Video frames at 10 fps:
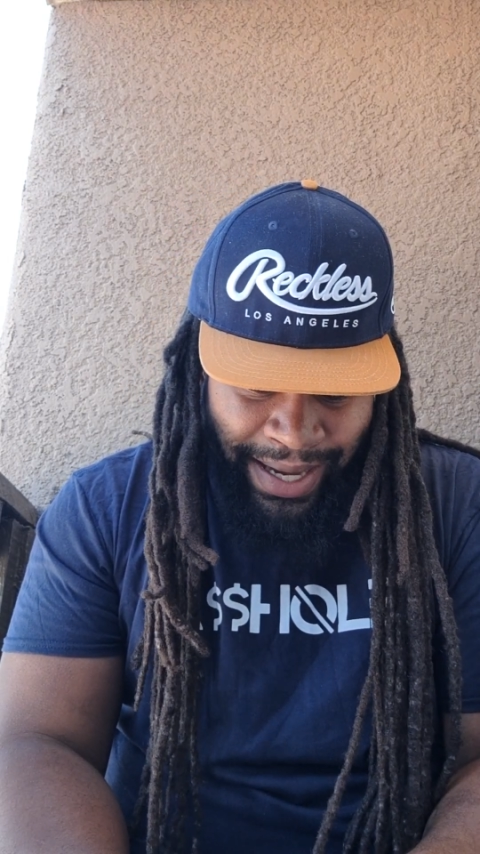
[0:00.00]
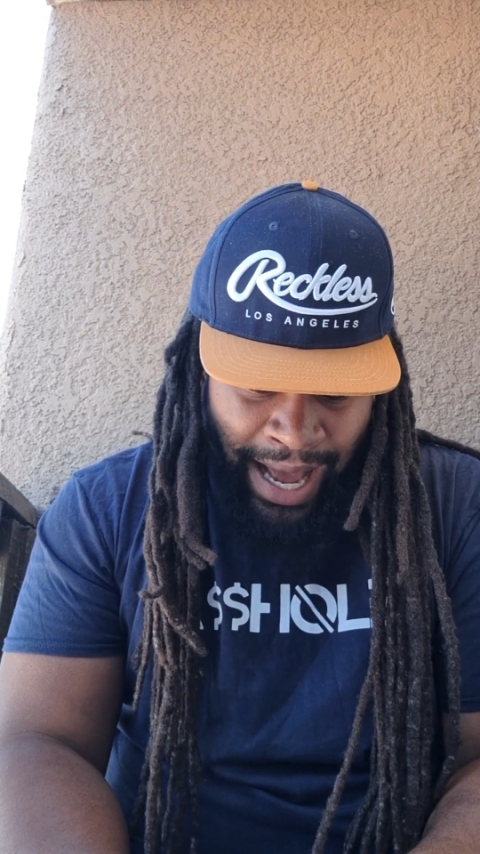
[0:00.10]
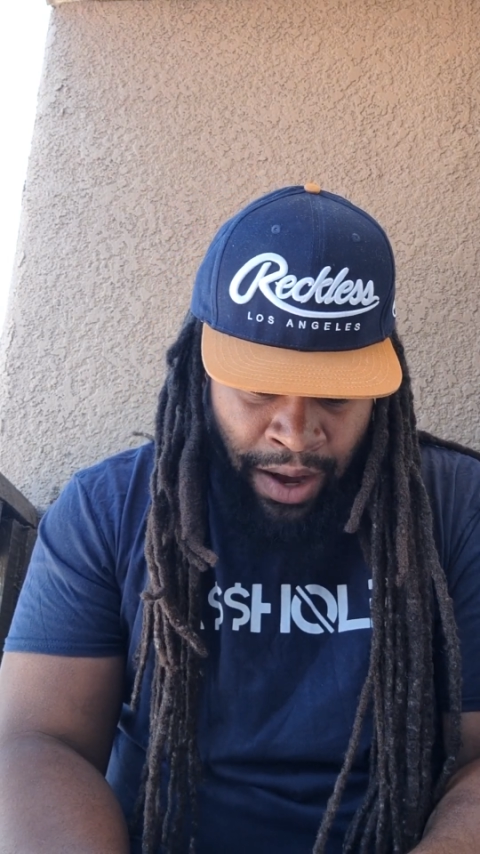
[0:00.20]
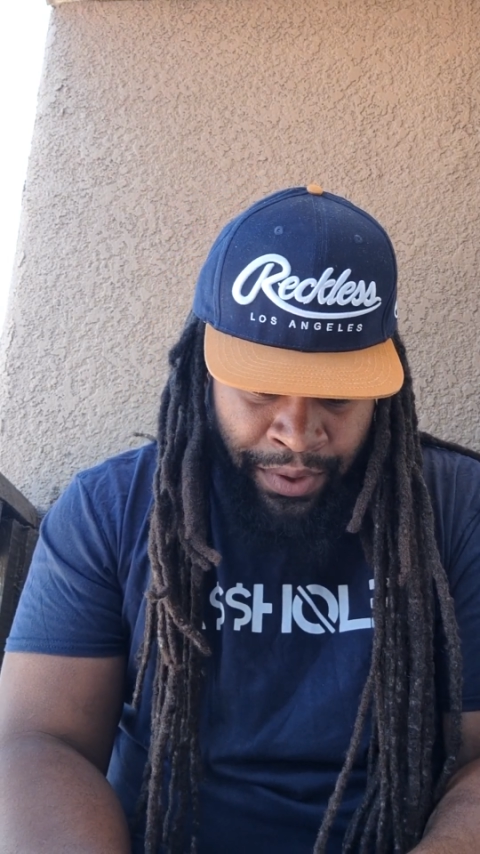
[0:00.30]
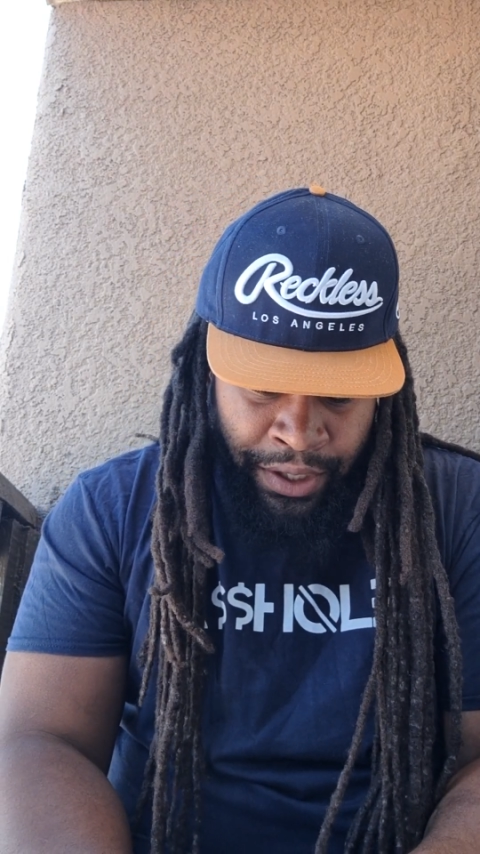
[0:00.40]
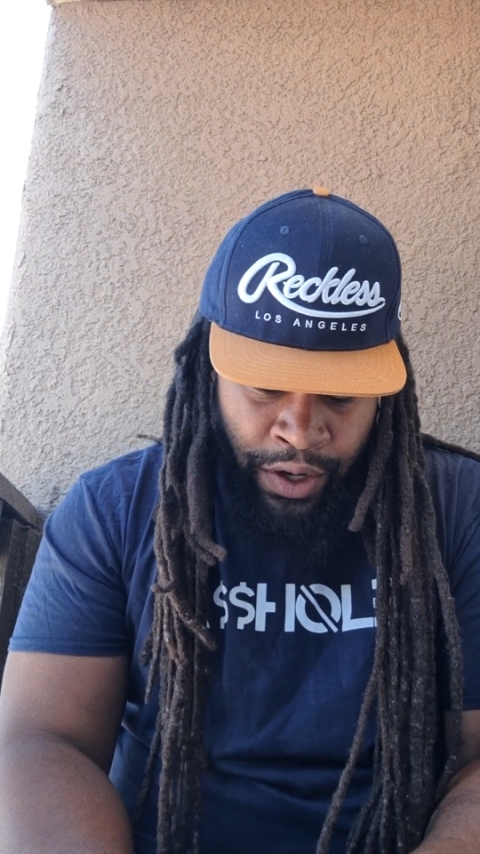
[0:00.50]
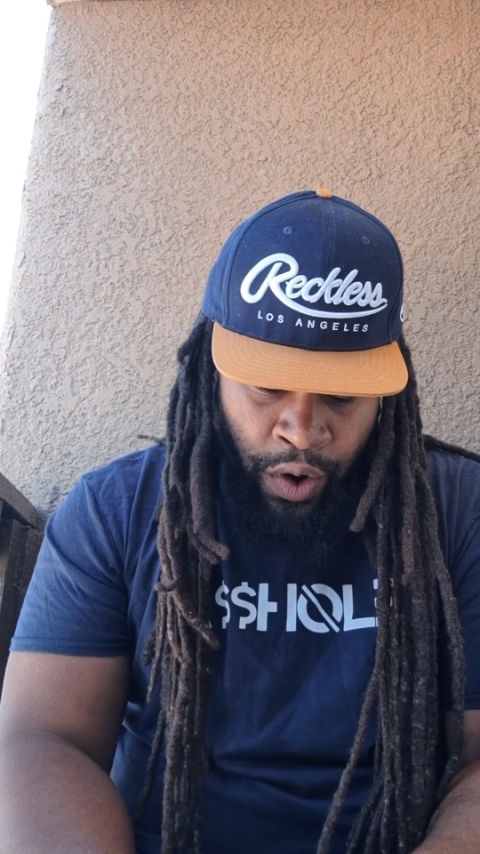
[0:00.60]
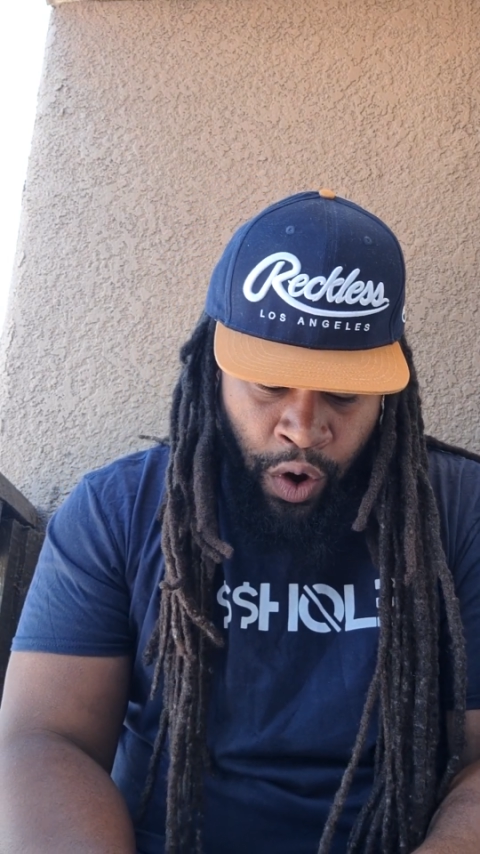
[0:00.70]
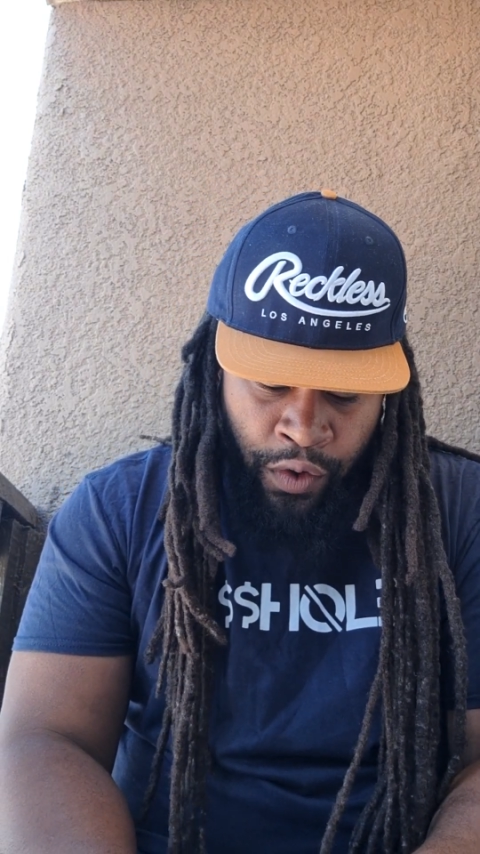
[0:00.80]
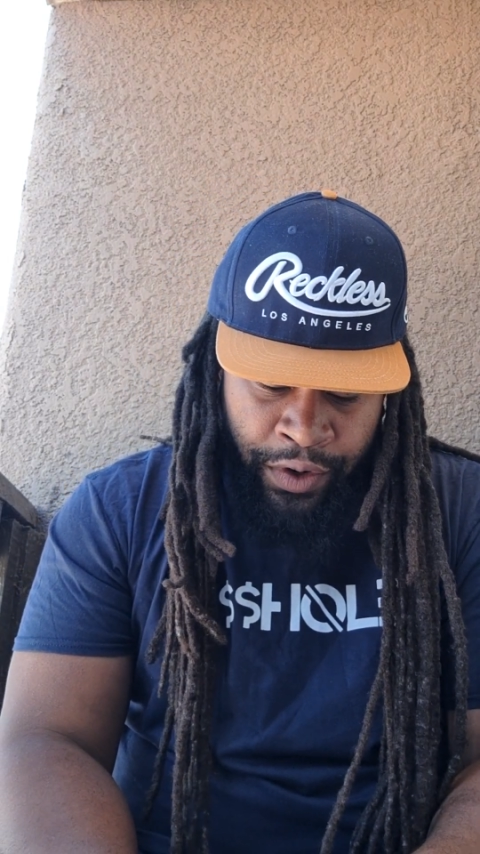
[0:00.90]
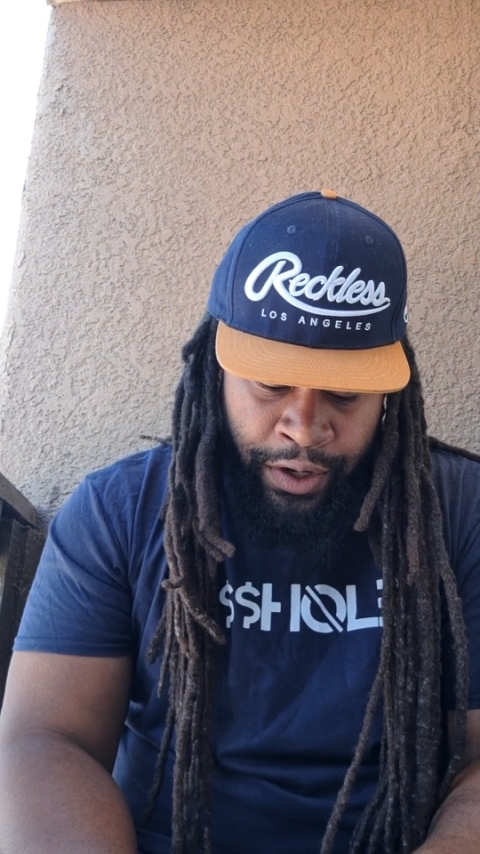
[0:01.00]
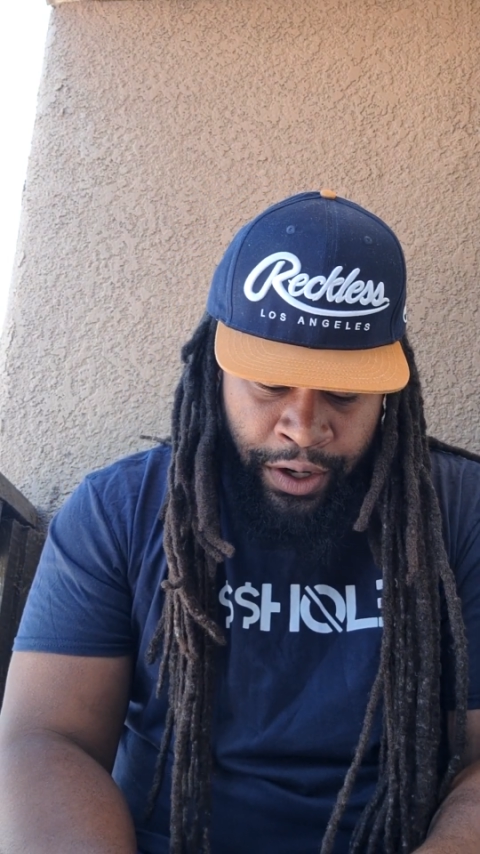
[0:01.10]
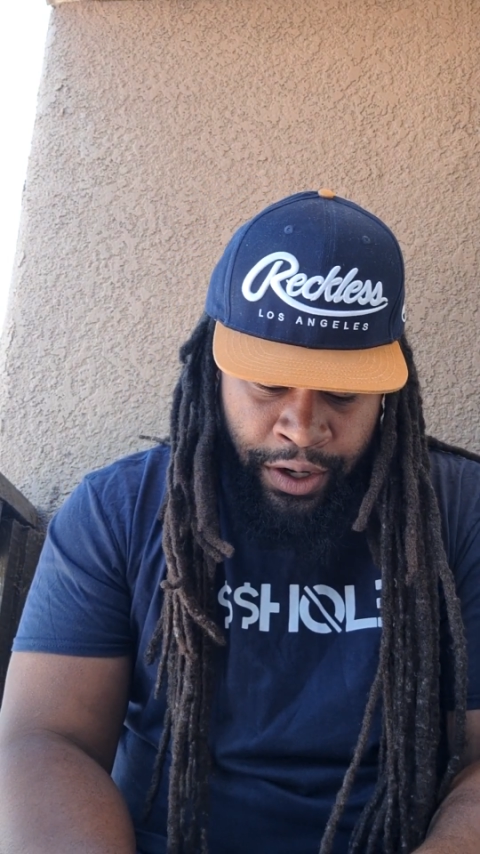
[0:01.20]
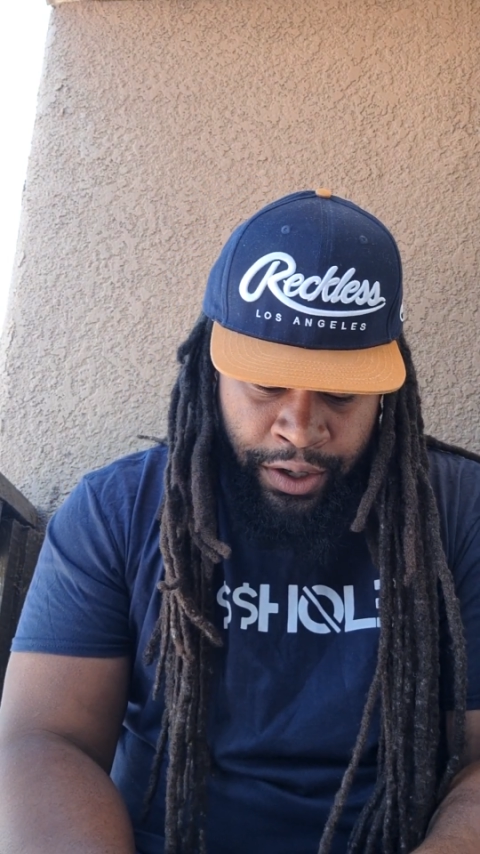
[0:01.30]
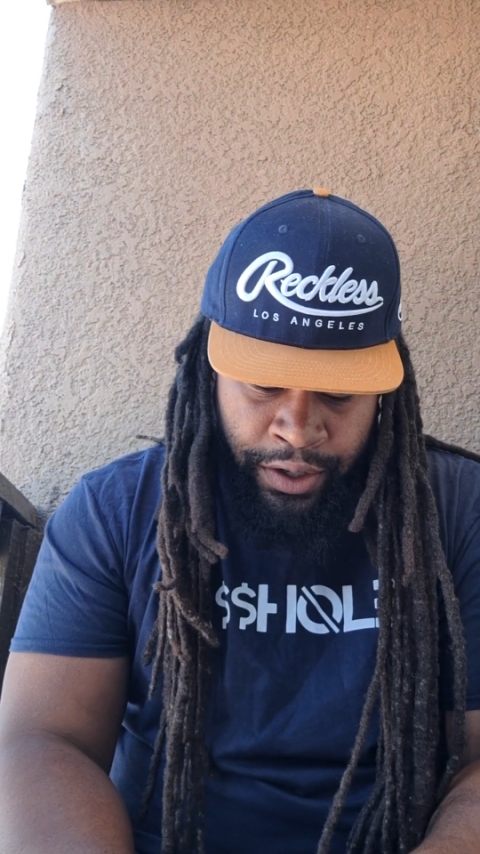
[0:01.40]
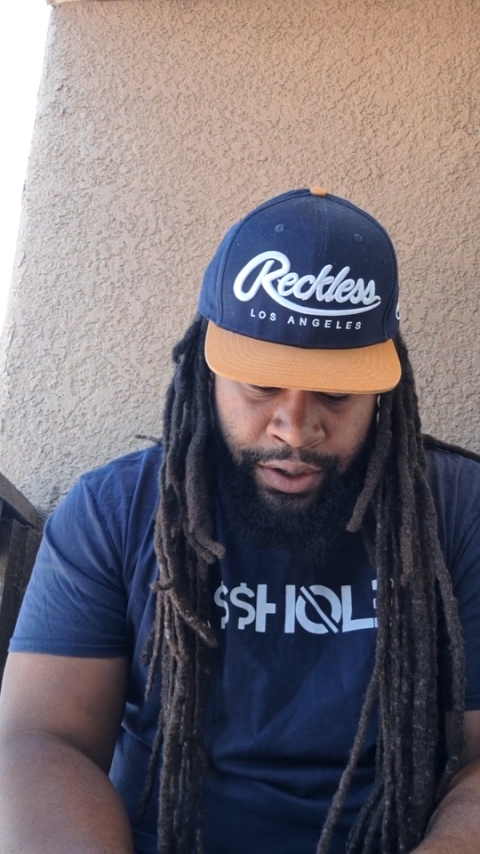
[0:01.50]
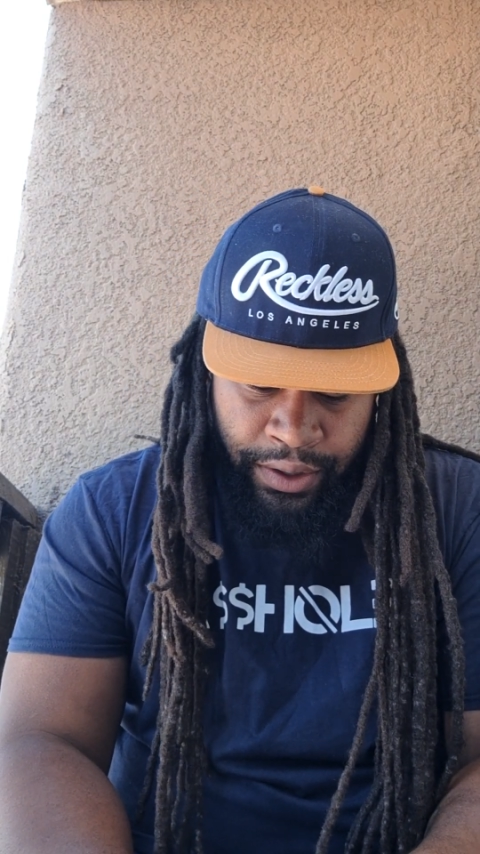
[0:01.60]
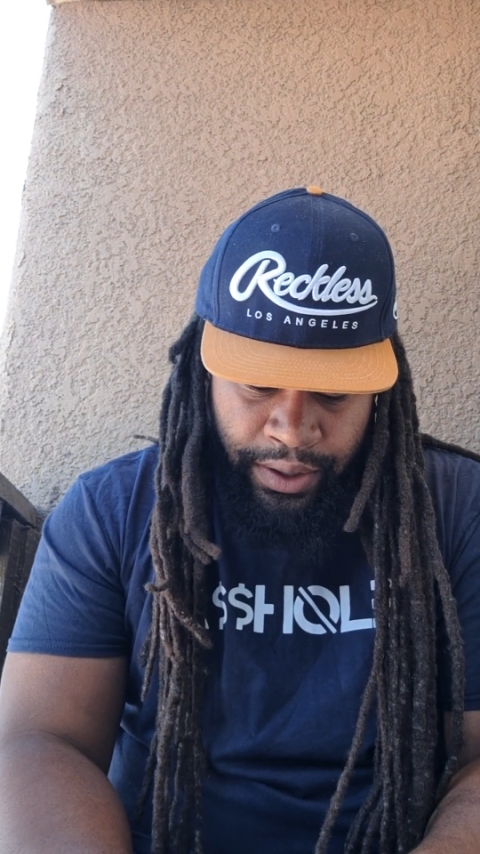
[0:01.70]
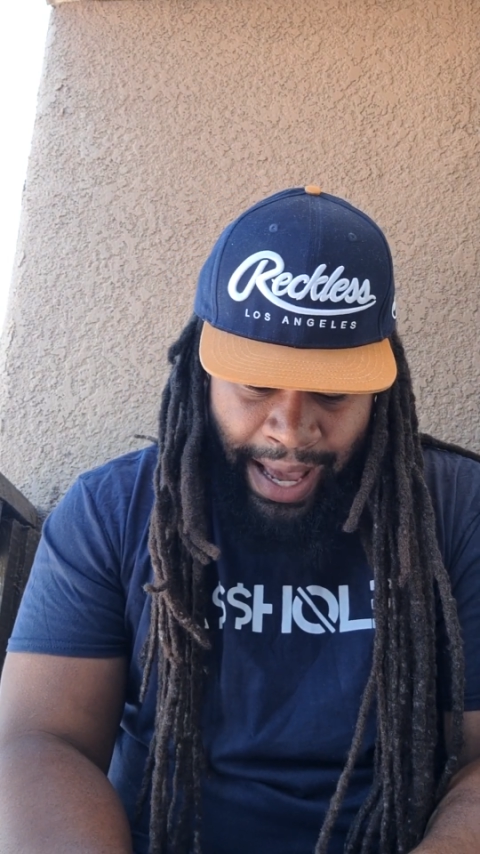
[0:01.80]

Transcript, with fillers: McCowan to go over her